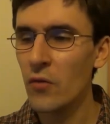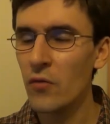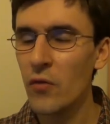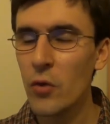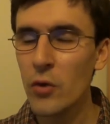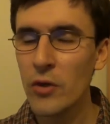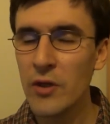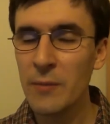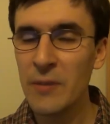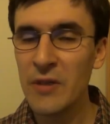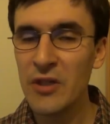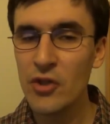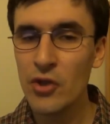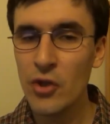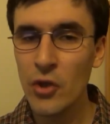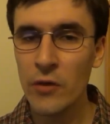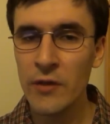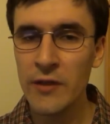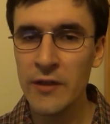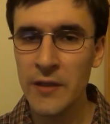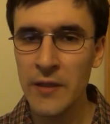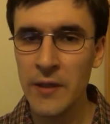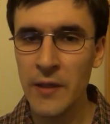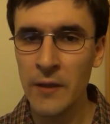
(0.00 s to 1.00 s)
For the
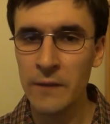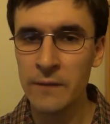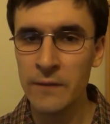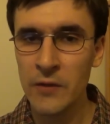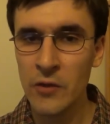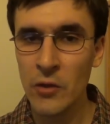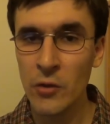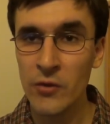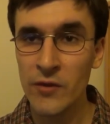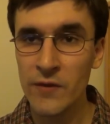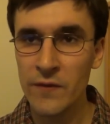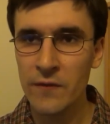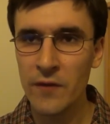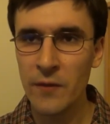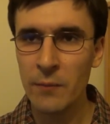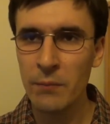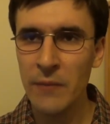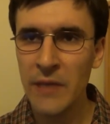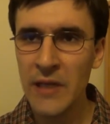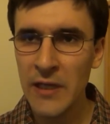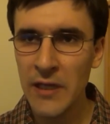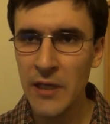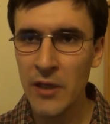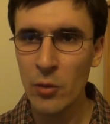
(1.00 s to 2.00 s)
majority of those
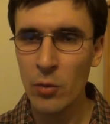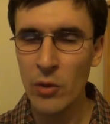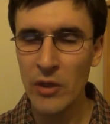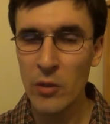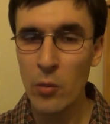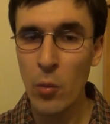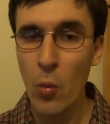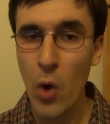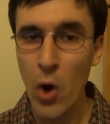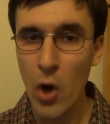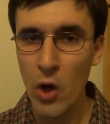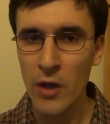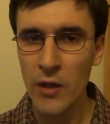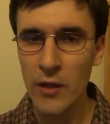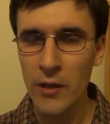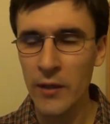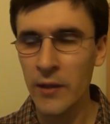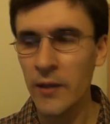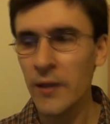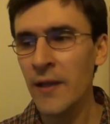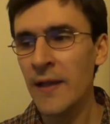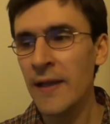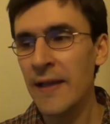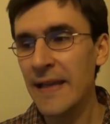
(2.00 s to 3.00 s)
familiar with
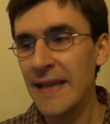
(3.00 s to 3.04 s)
Walker,